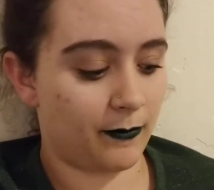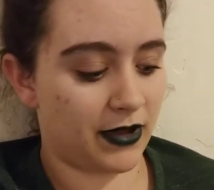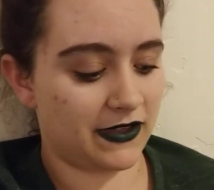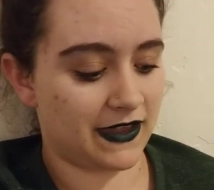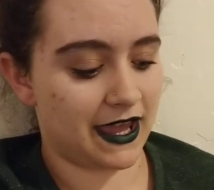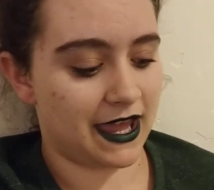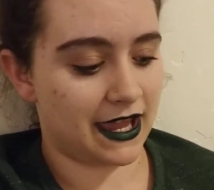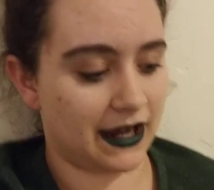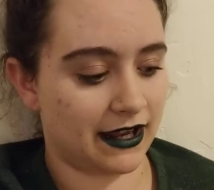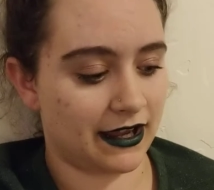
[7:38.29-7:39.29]
But
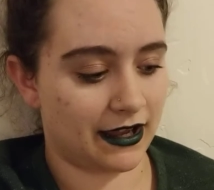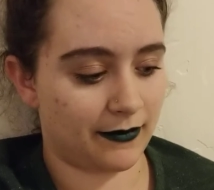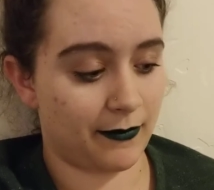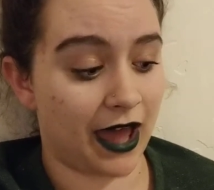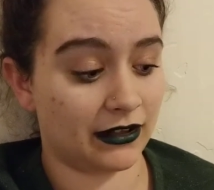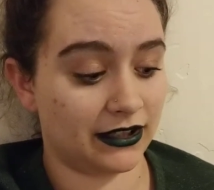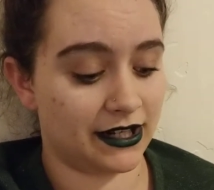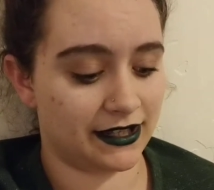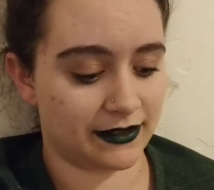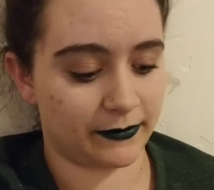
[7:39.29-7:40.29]
then Madeline
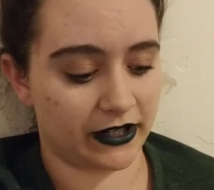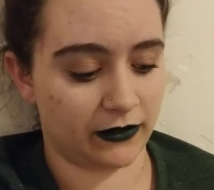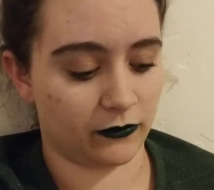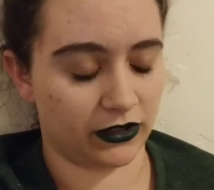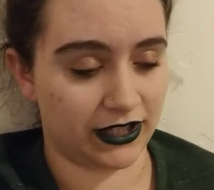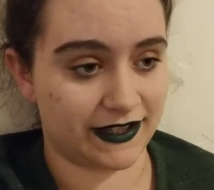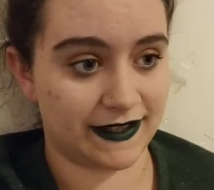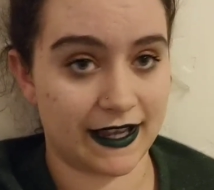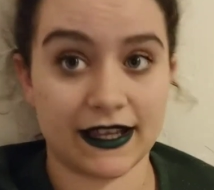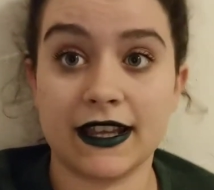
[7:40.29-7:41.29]
ends up getting really
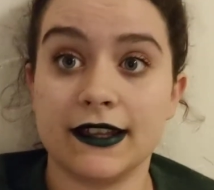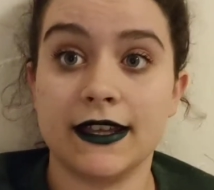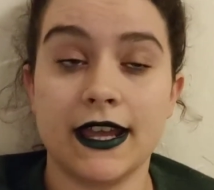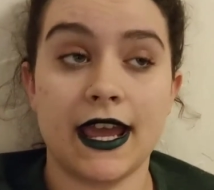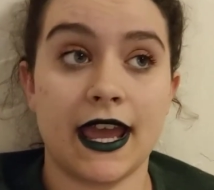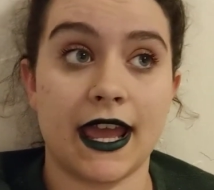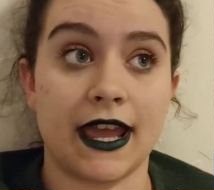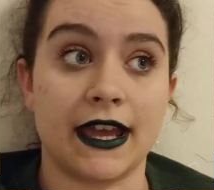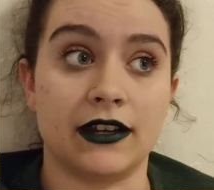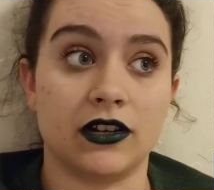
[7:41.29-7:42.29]
sick,
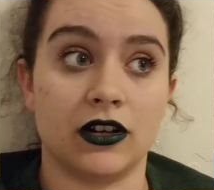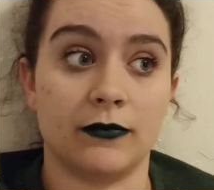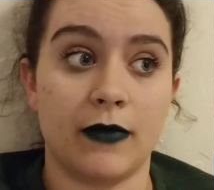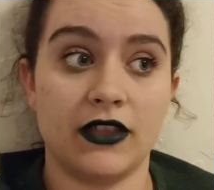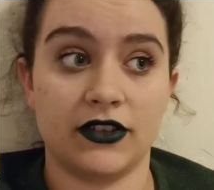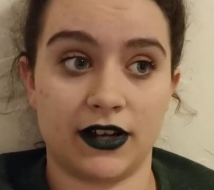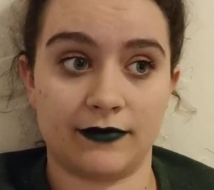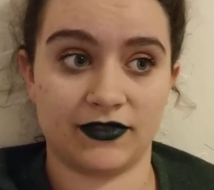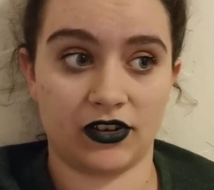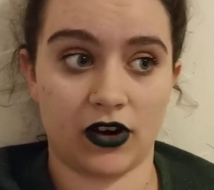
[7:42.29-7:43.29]
and her mother
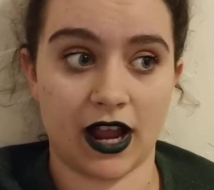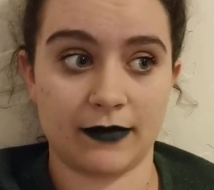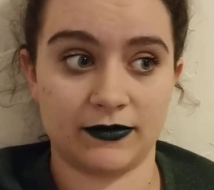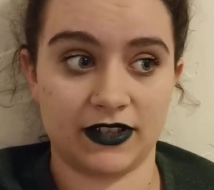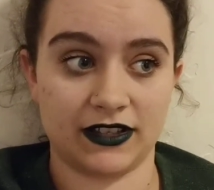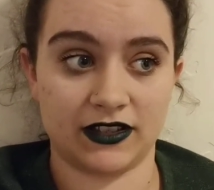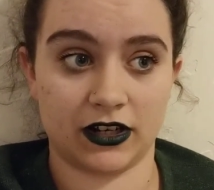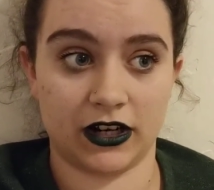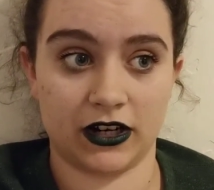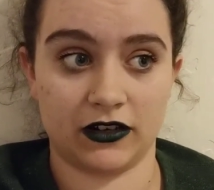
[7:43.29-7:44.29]
comes and gets
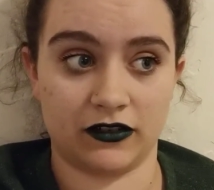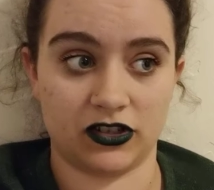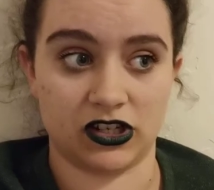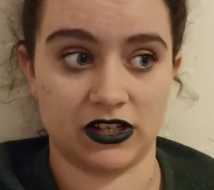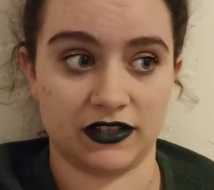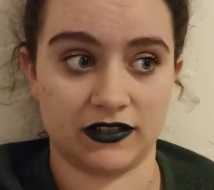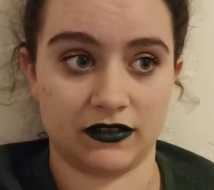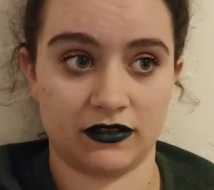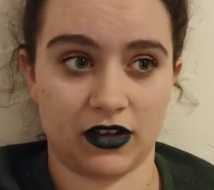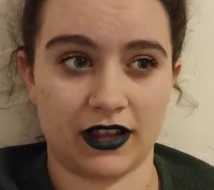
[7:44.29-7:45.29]
her.
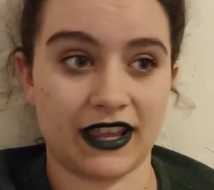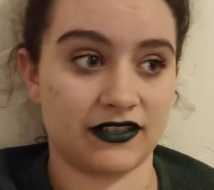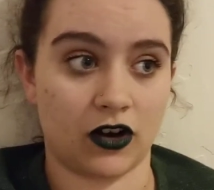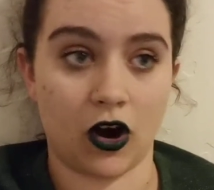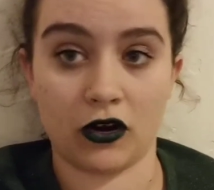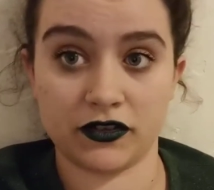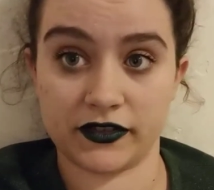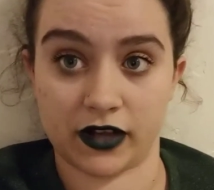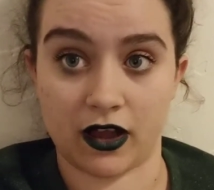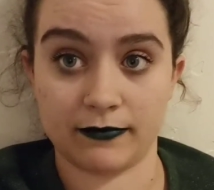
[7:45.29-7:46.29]
I guess her heart
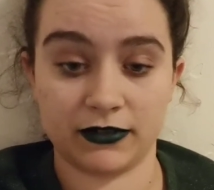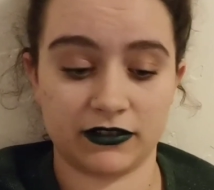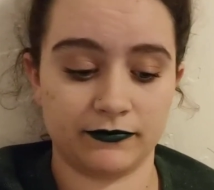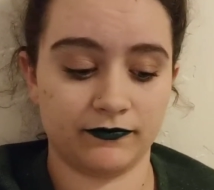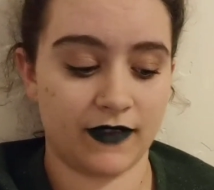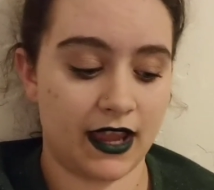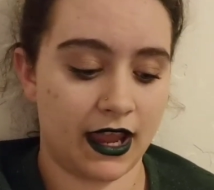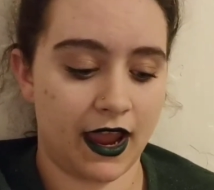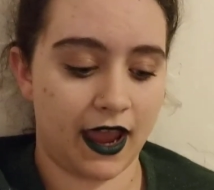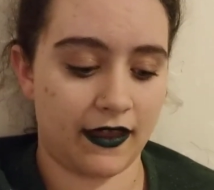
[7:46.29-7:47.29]
stopped,
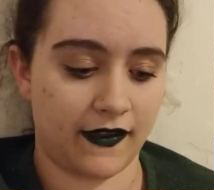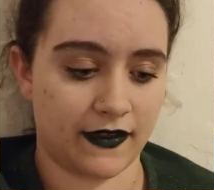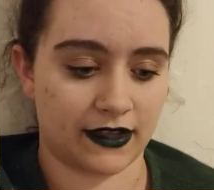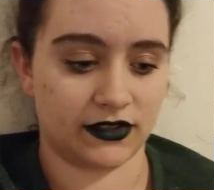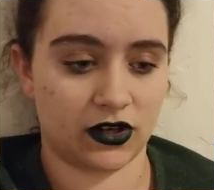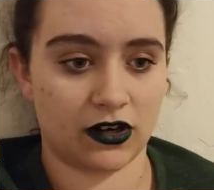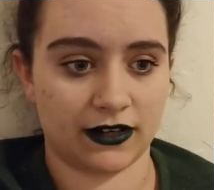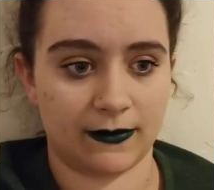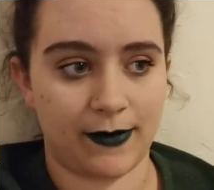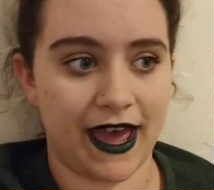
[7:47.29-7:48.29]
and then they
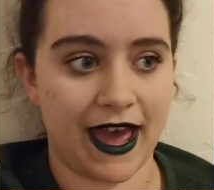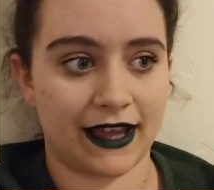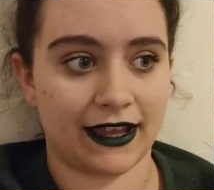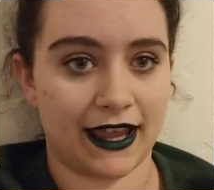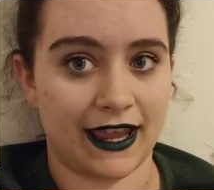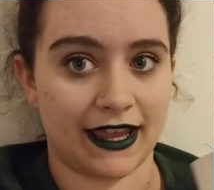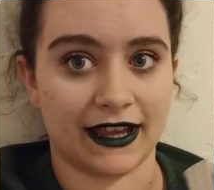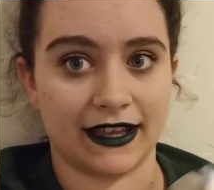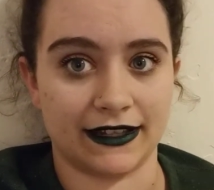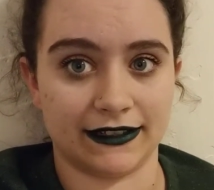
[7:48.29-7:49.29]
started it back,
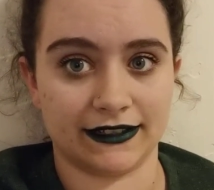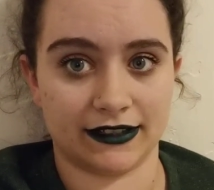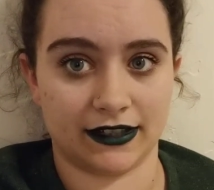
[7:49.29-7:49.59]
and